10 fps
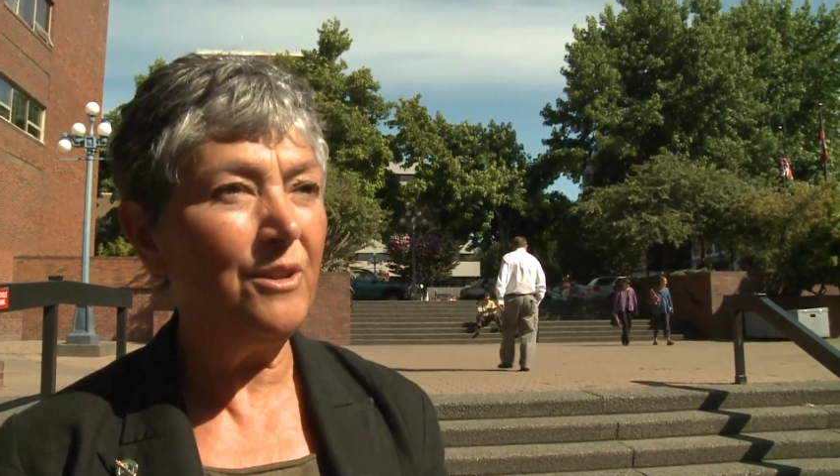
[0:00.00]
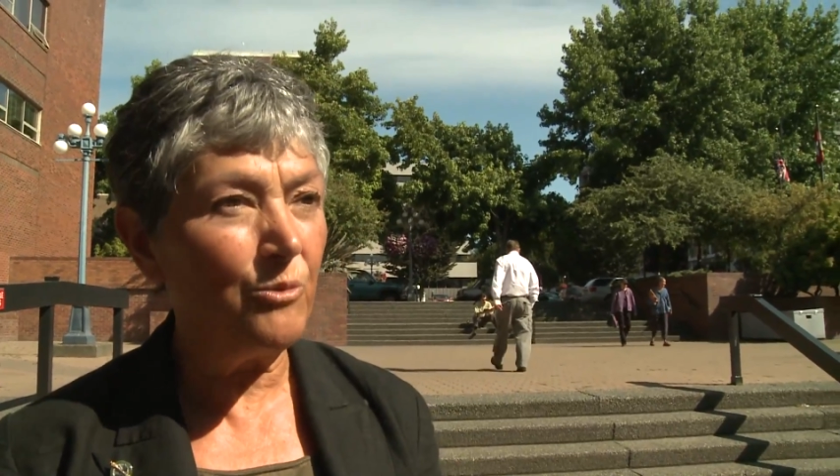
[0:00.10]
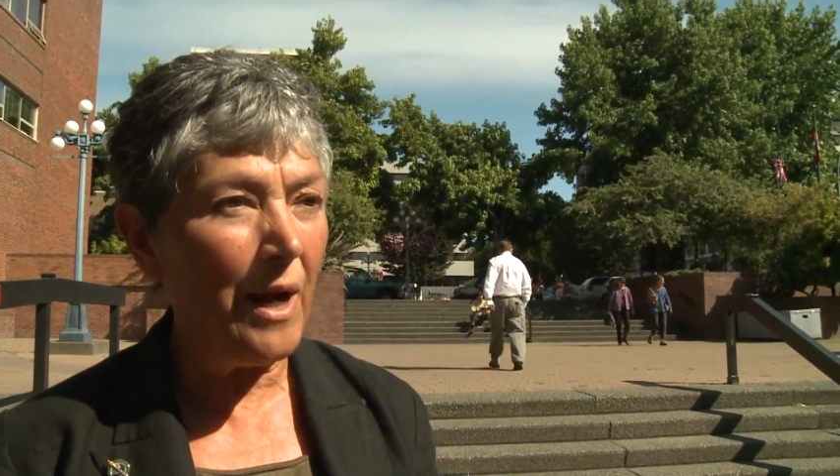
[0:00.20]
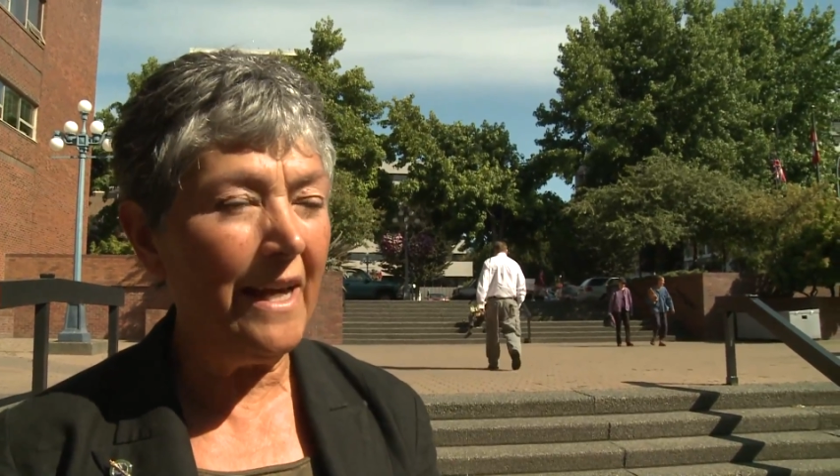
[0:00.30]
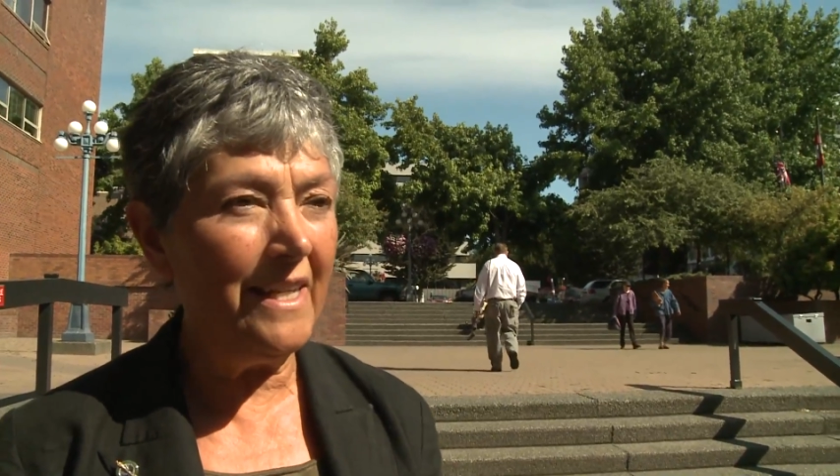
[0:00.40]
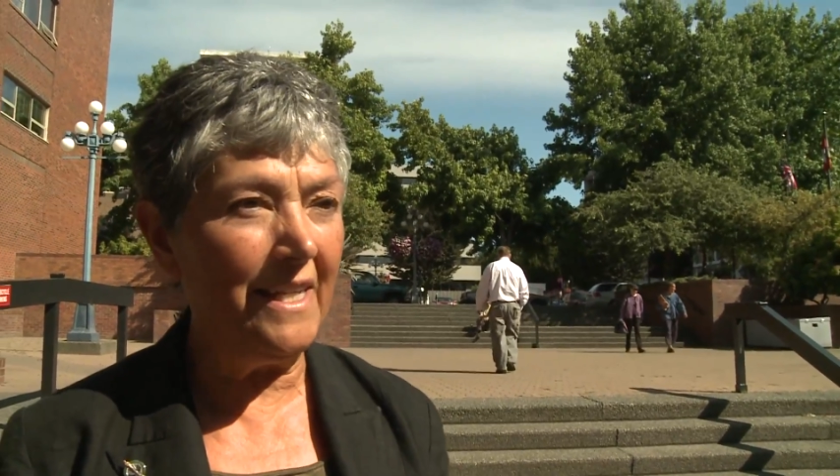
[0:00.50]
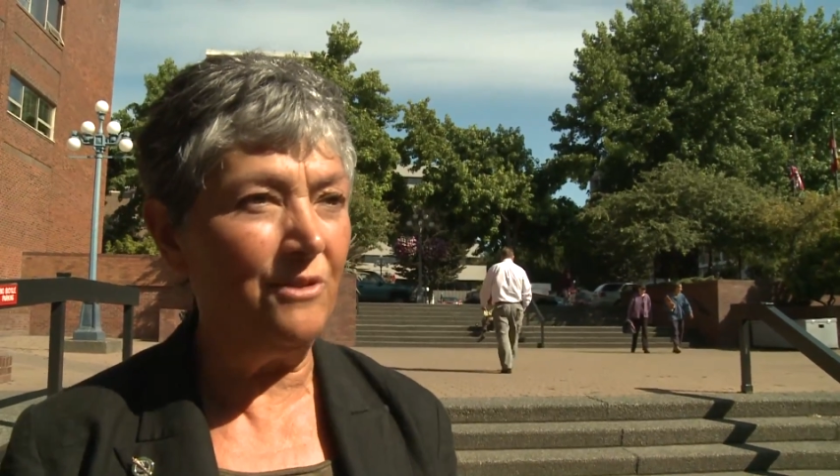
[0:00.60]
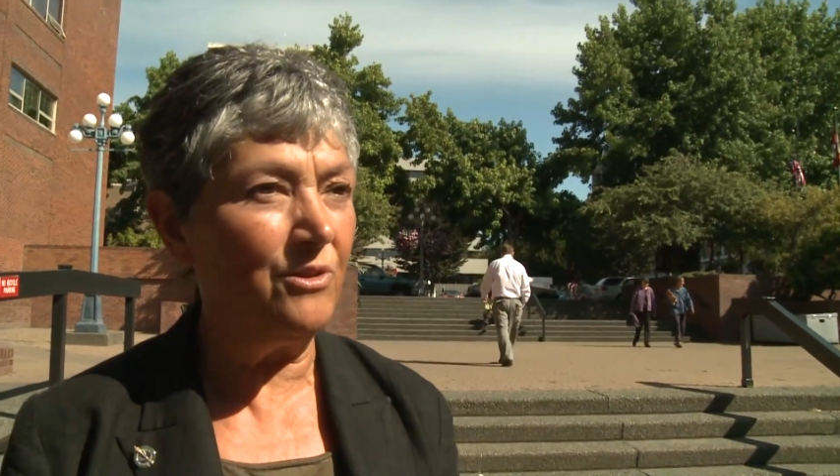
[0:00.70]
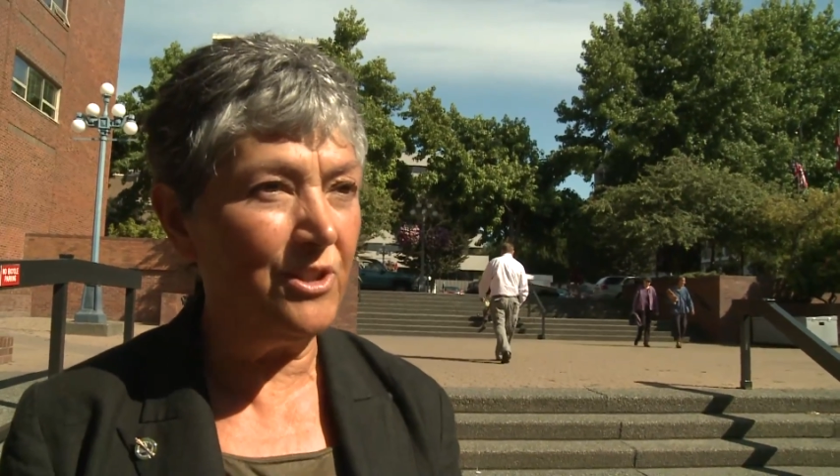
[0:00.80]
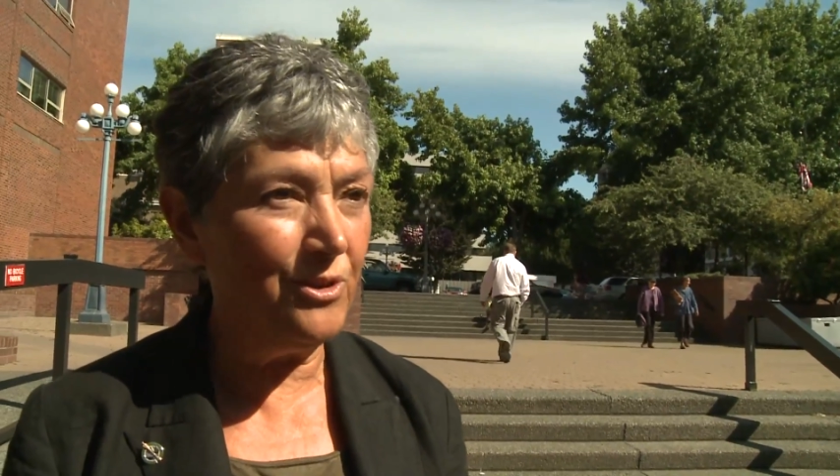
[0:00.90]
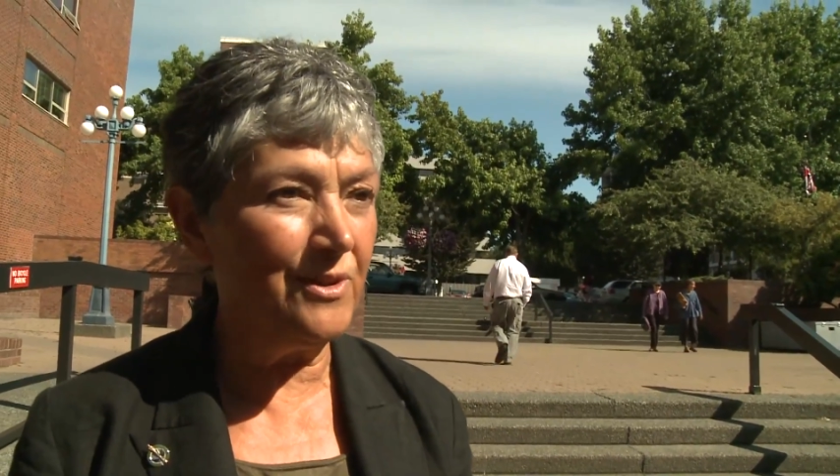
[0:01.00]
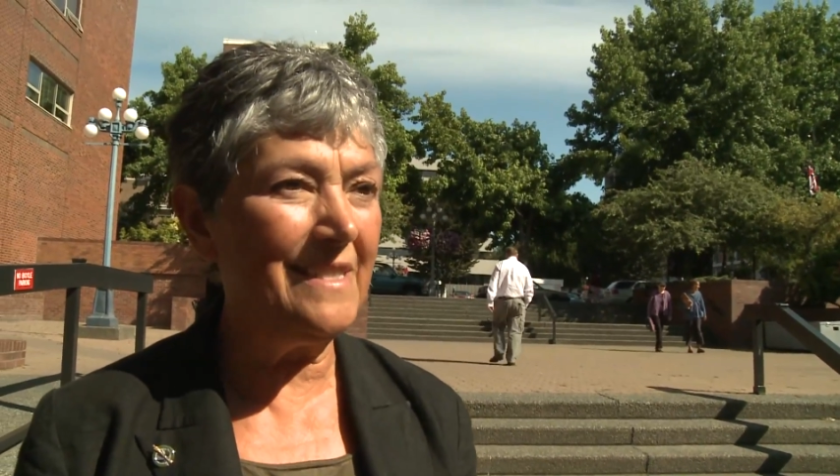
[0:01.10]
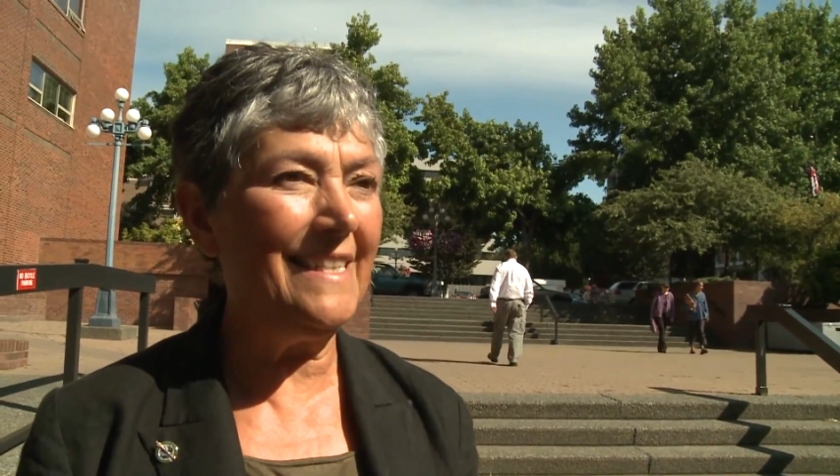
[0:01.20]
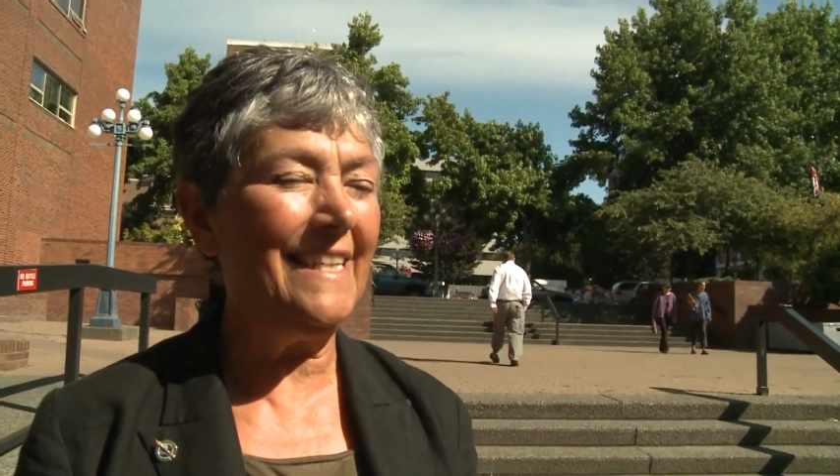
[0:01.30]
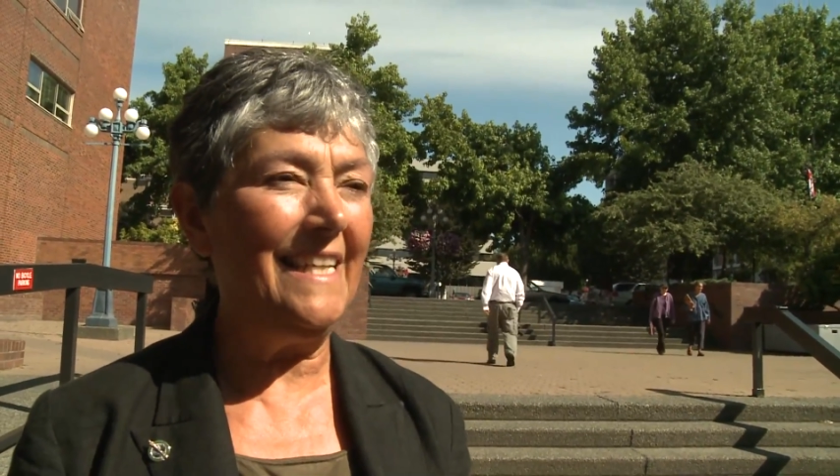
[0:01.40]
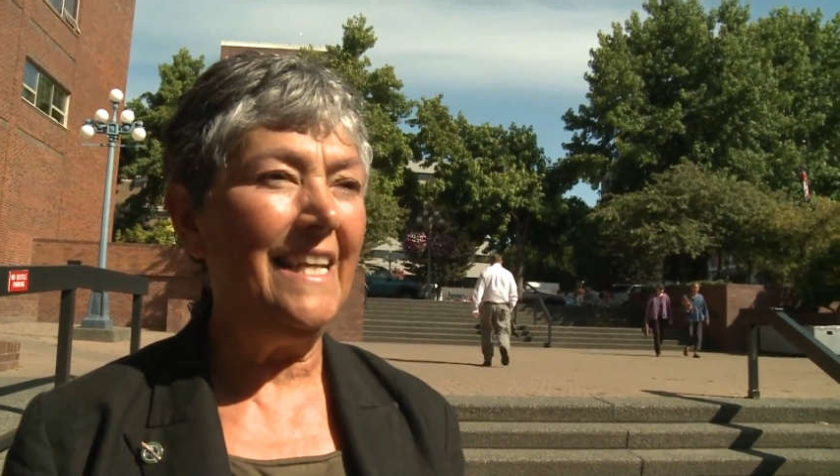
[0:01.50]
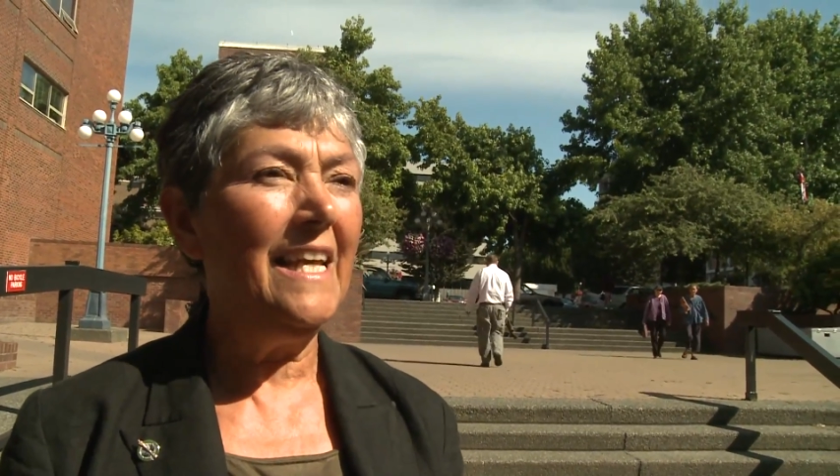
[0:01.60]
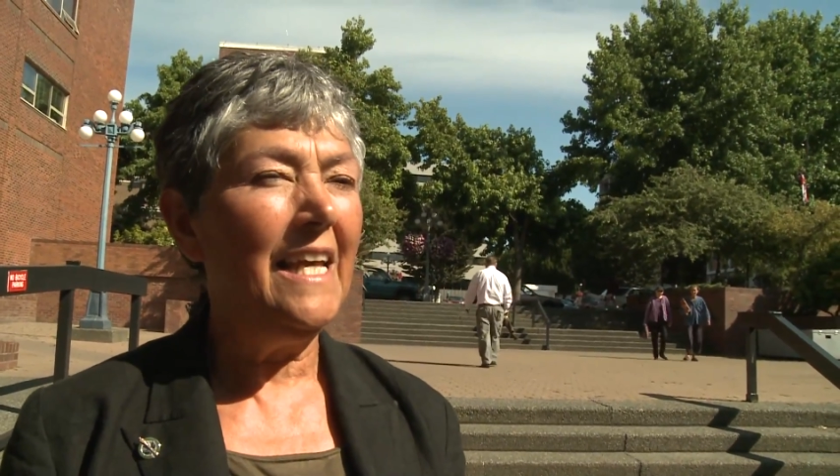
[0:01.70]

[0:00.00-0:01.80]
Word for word: riding or your city.